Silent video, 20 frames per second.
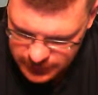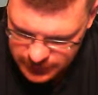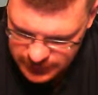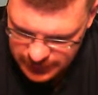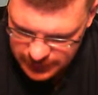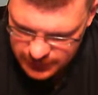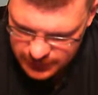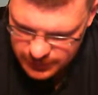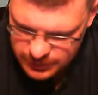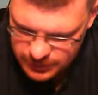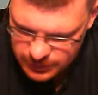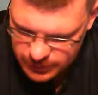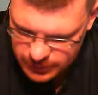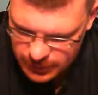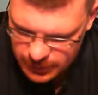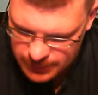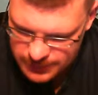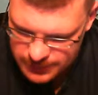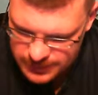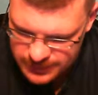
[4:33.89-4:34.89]
10 to
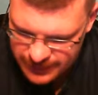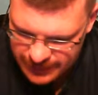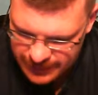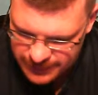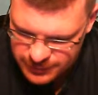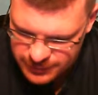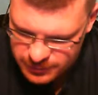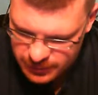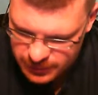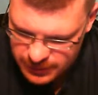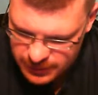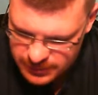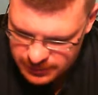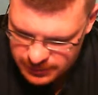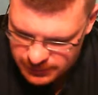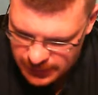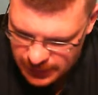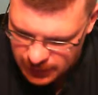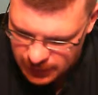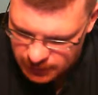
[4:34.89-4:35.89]
square up to 5 squares, the
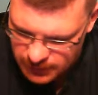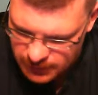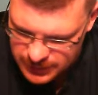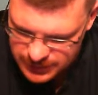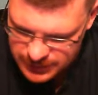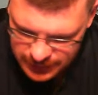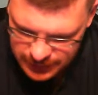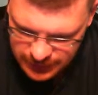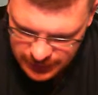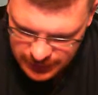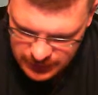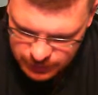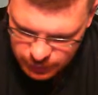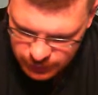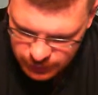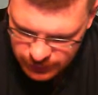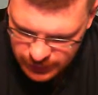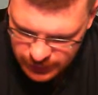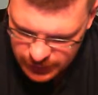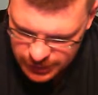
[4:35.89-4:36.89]
model must end this
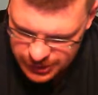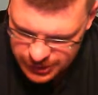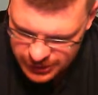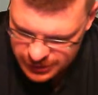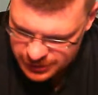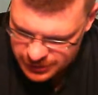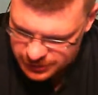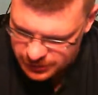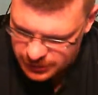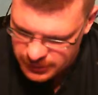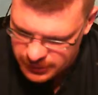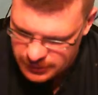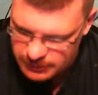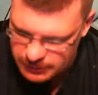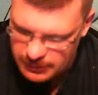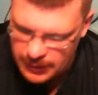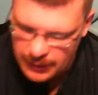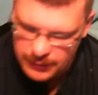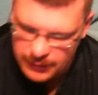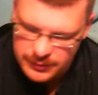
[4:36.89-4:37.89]
movement adjacent to any
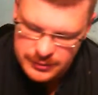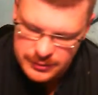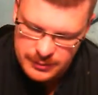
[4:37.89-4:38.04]
model.